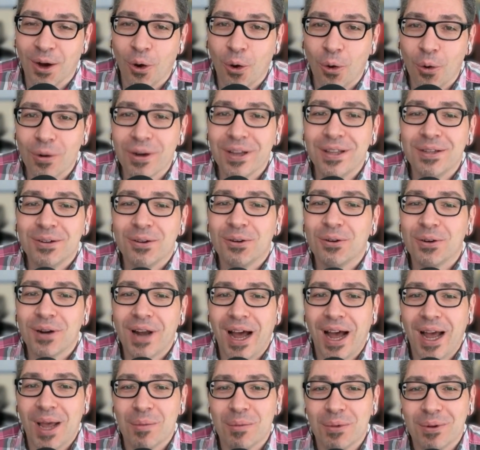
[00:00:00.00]
all in all,
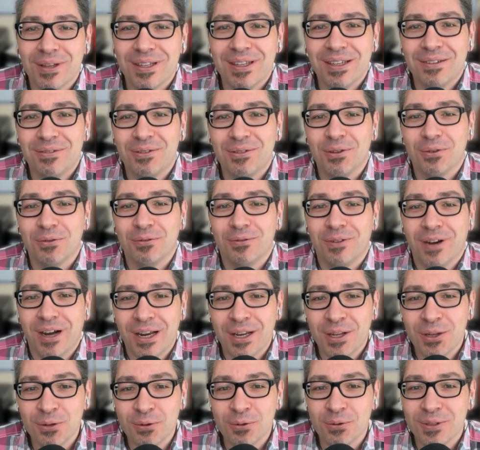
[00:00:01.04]
I believe the
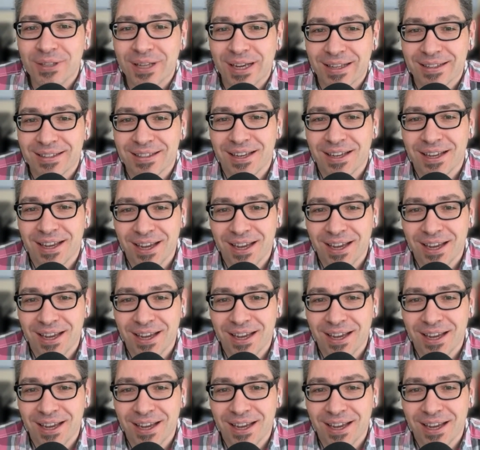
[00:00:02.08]
value that